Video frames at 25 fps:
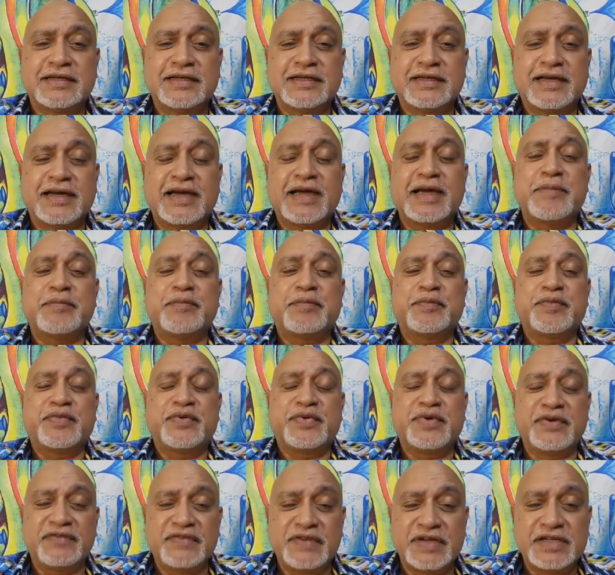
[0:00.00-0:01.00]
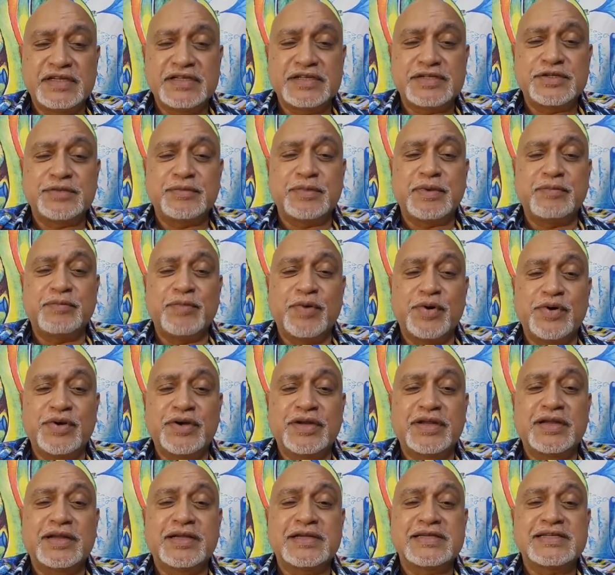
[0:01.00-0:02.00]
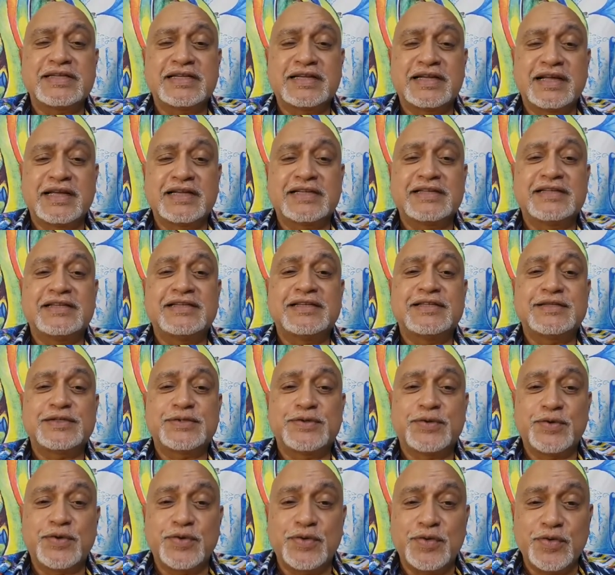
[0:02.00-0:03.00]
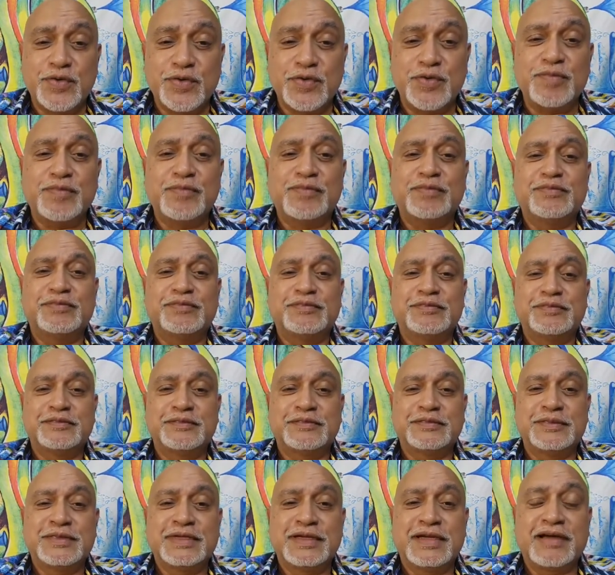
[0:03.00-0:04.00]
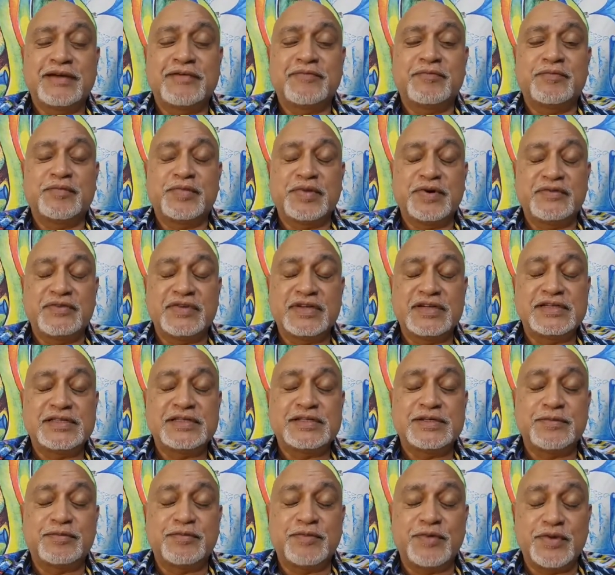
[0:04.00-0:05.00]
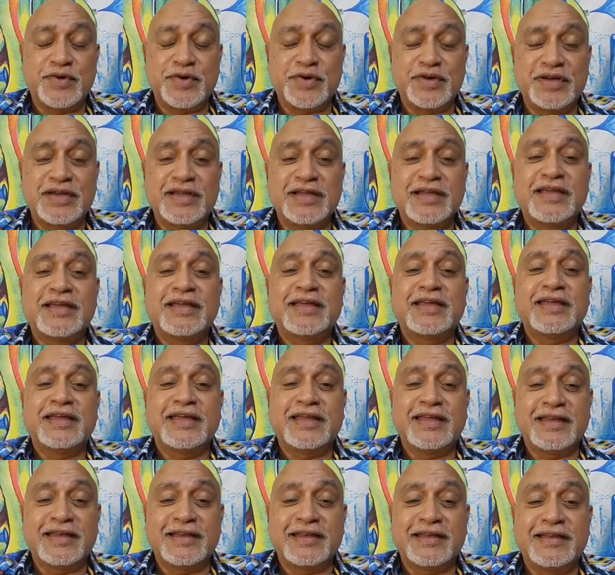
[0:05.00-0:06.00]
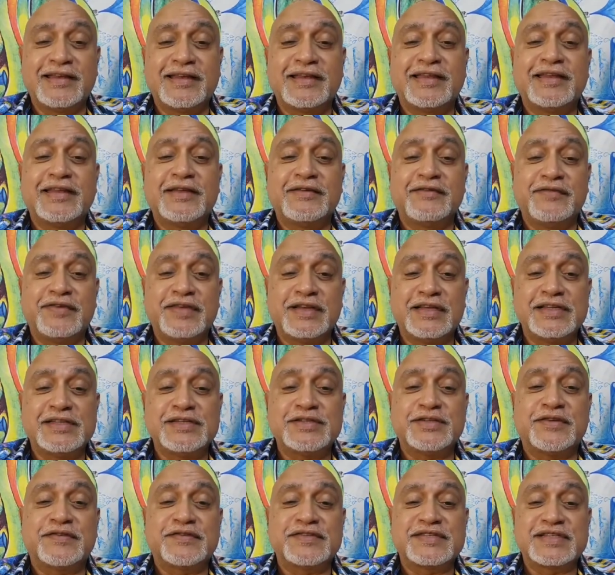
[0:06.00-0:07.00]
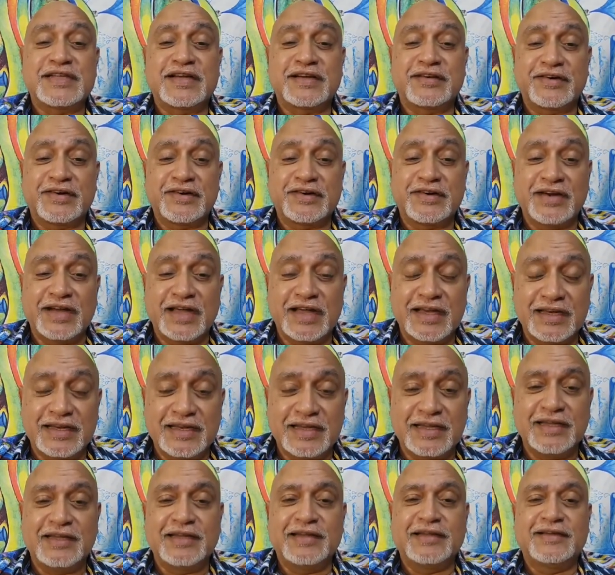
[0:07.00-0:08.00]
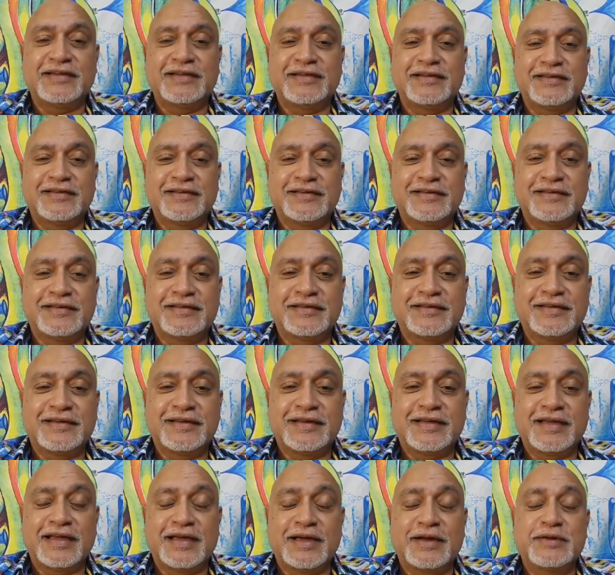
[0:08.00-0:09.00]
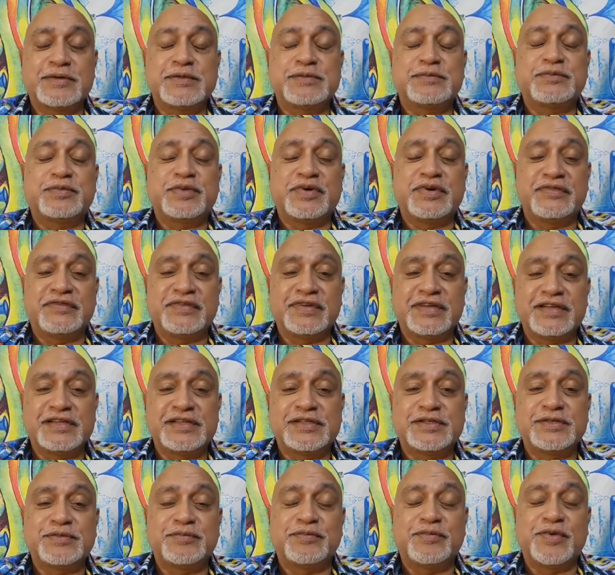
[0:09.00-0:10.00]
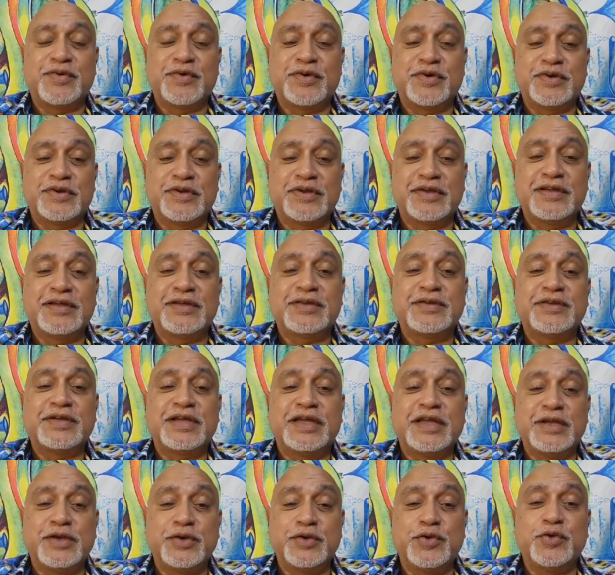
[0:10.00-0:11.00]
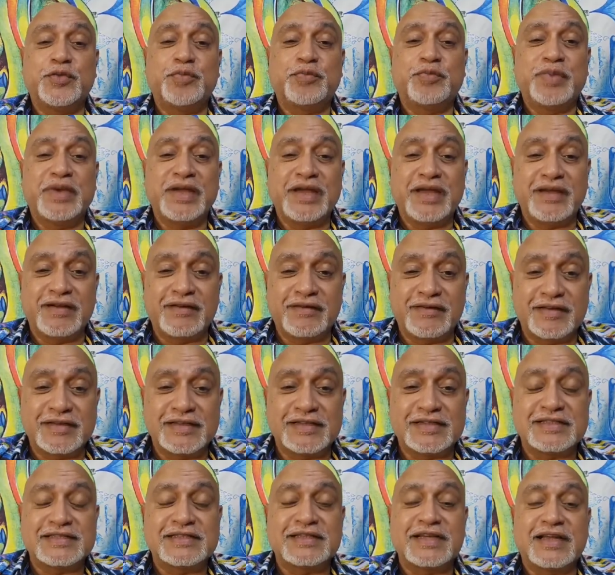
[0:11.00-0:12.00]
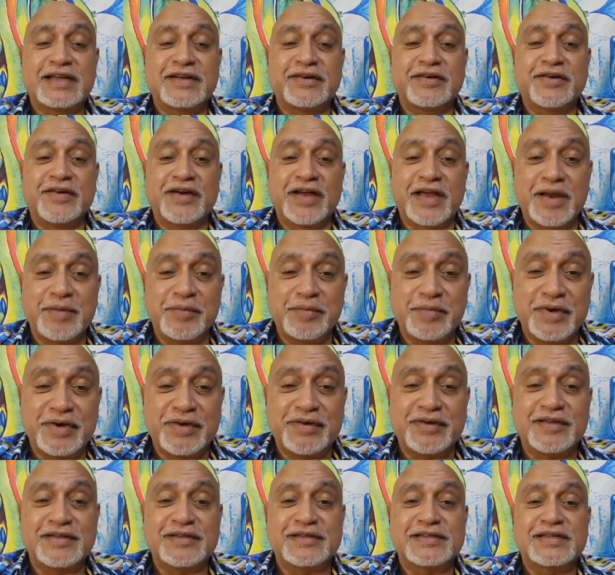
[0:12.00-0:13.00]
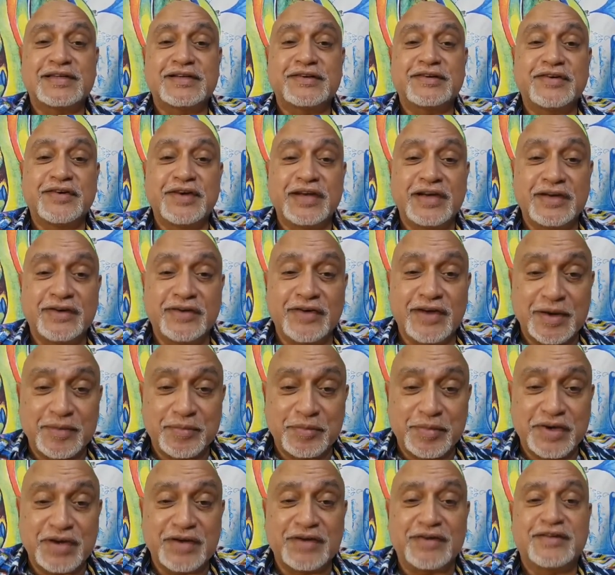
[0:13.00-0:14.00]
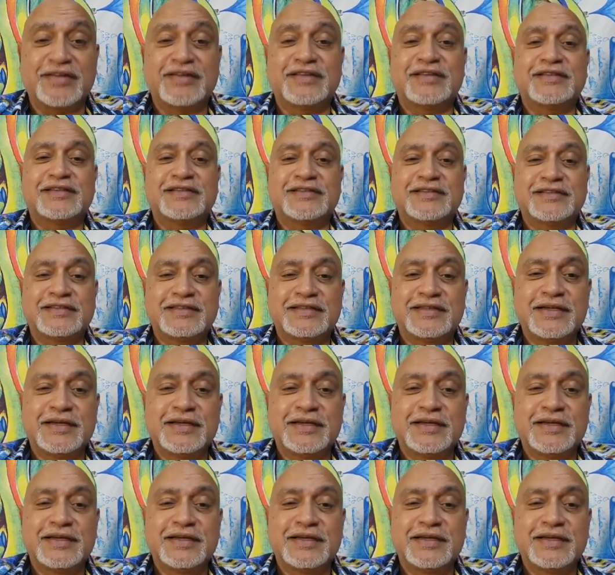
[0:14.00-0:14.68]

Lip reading: I am privileged to be born in a Sanatanist home. I'm privileged to be born in the village of Sangre Grande. I was privileged to be born to Hindu parents and grandparents and great-grandparents,